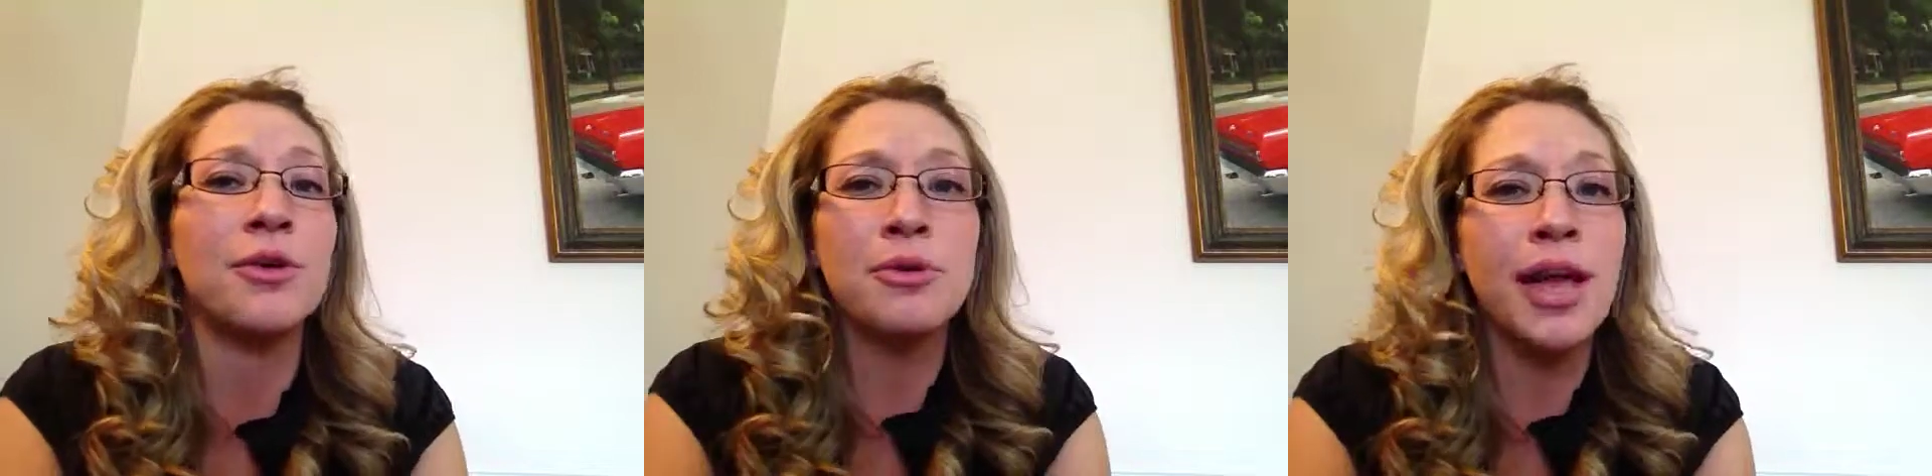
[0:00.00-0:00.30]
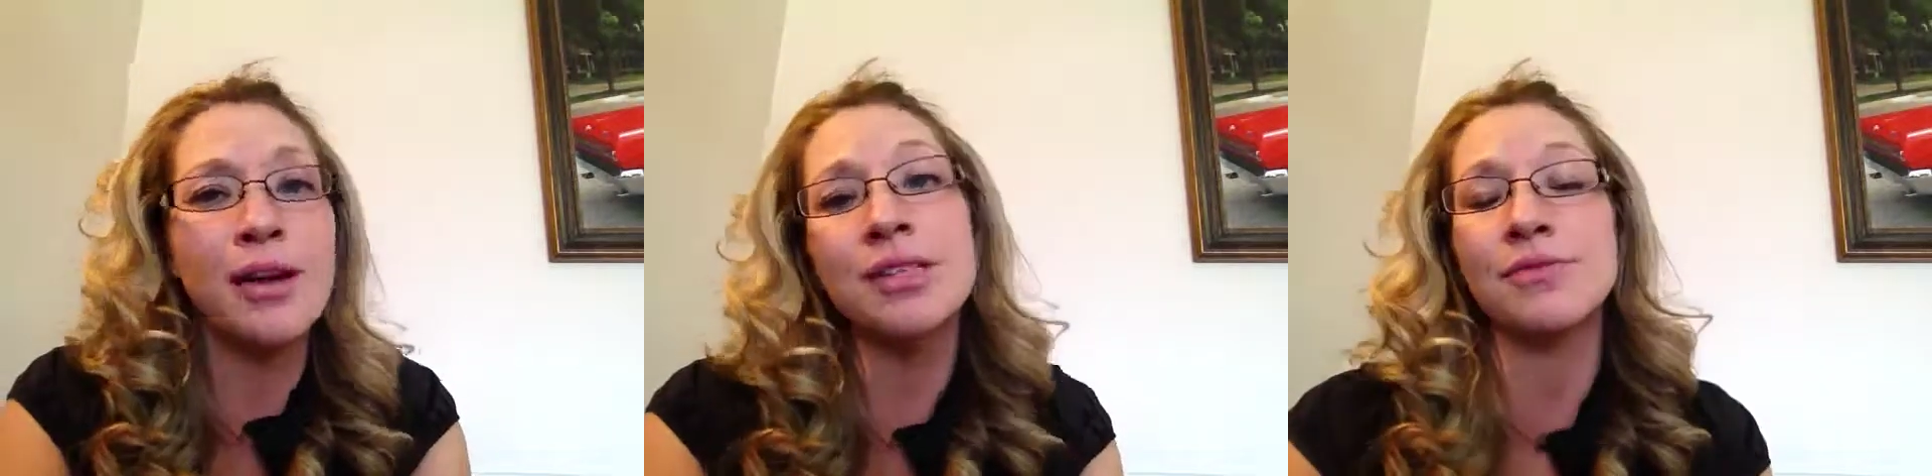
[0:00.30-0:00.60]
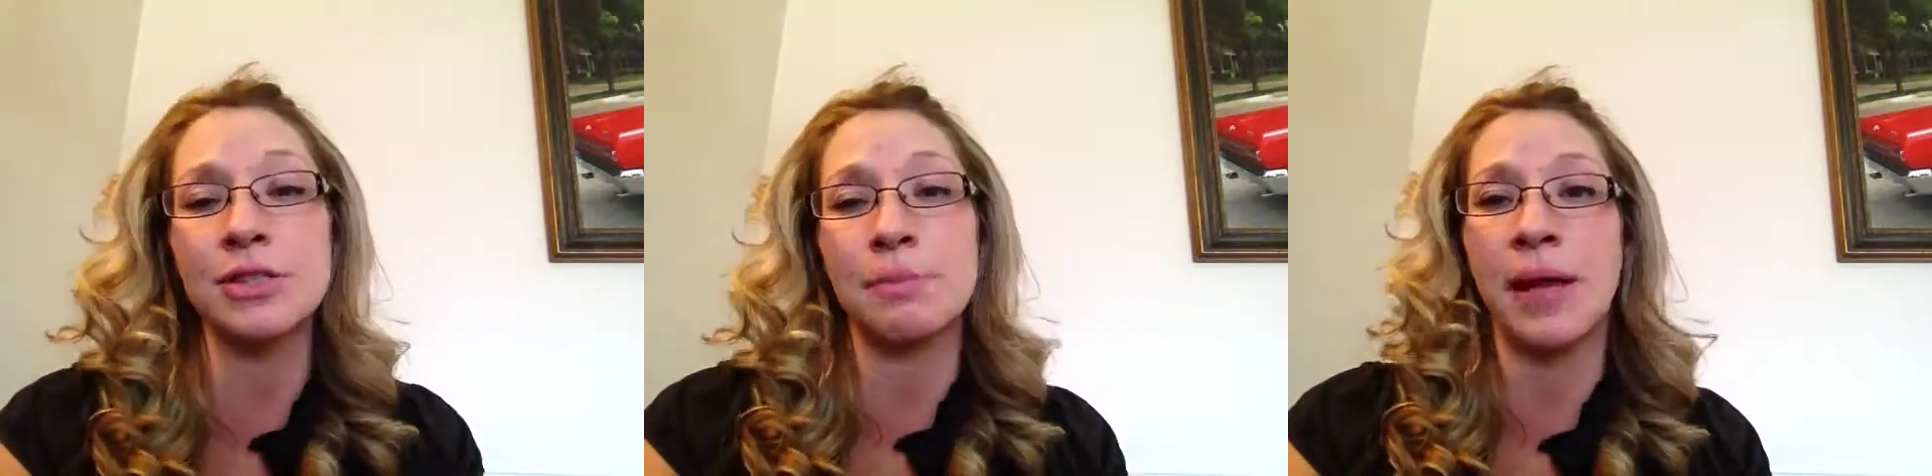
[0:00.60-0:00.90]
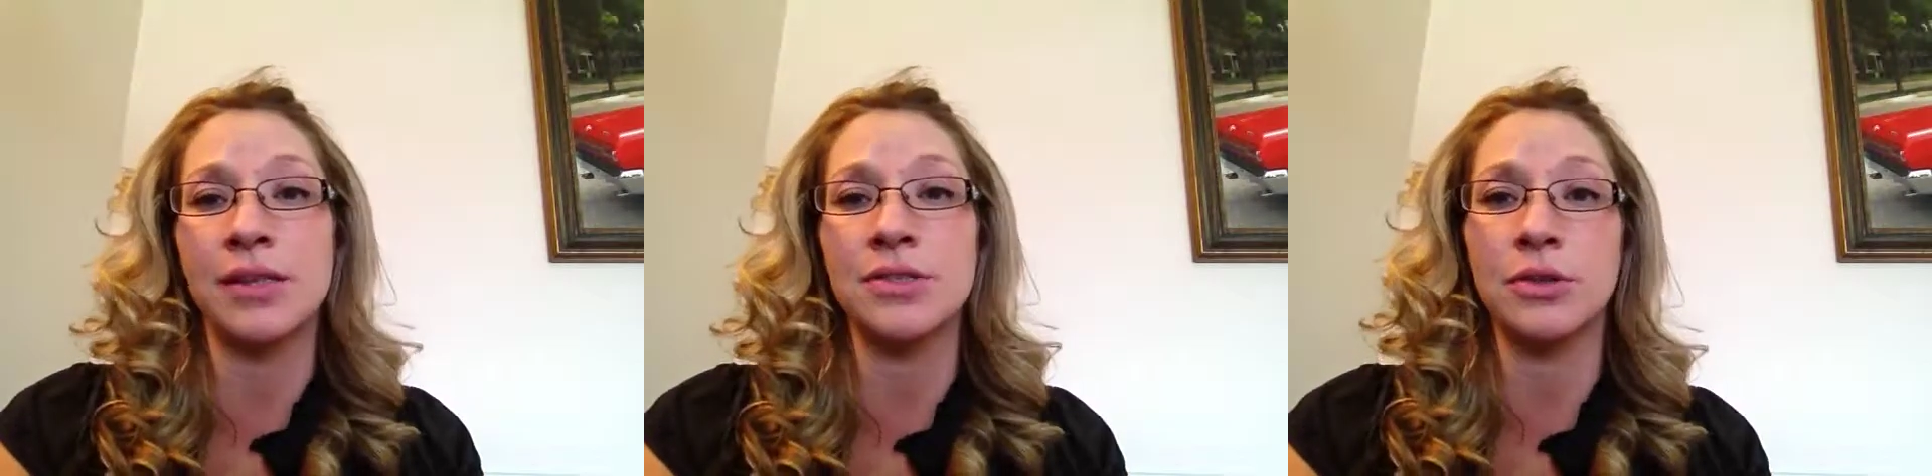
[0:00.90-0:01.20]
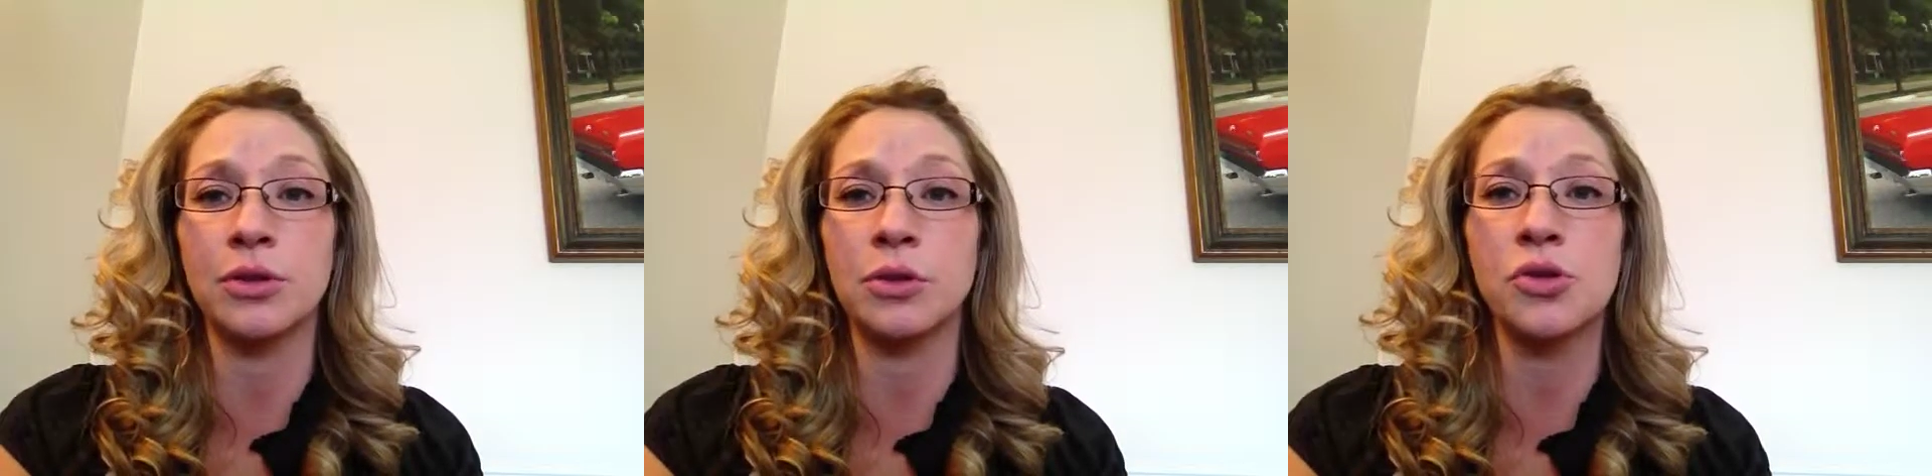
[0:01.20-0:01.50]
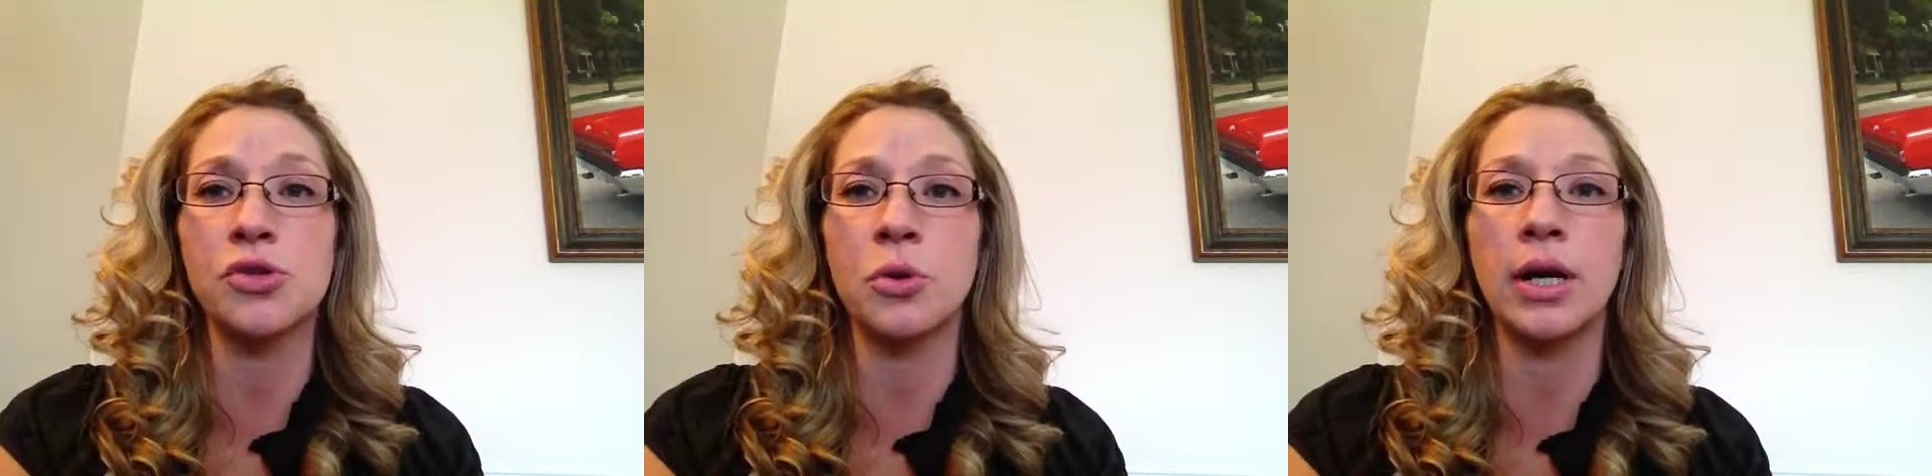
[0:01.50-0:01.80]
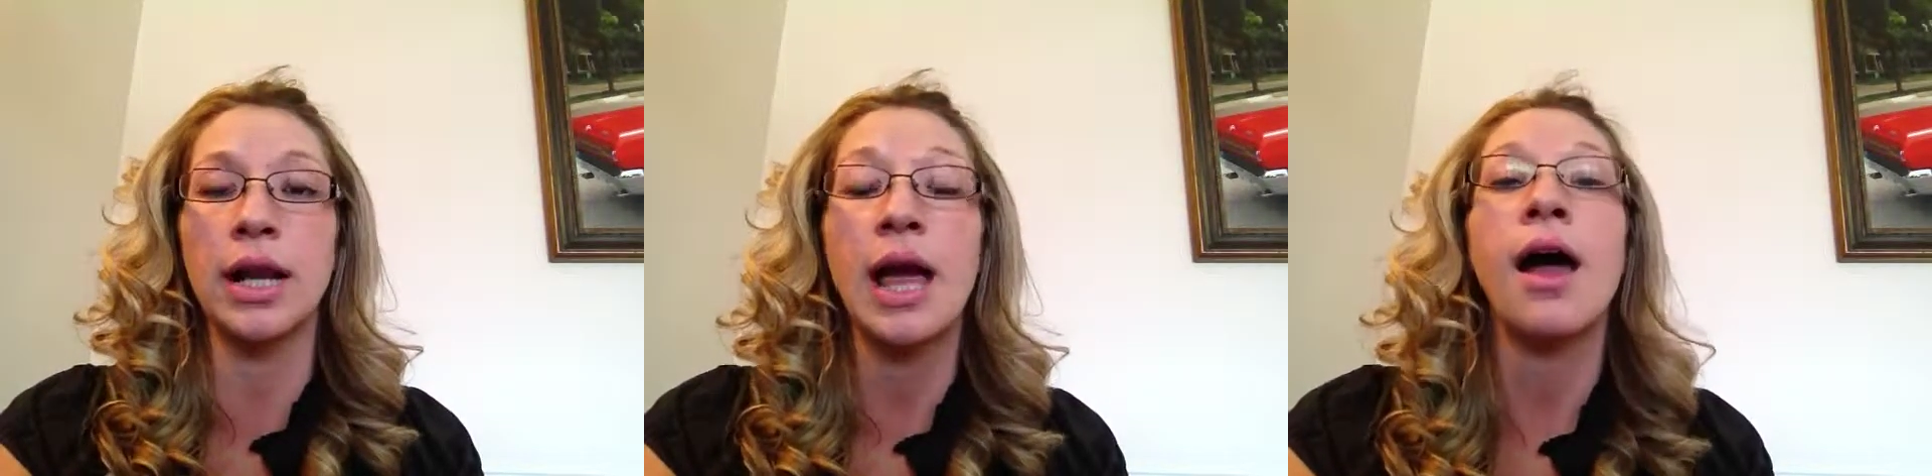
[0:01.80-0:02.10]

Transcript: who cares if his pants are a little short.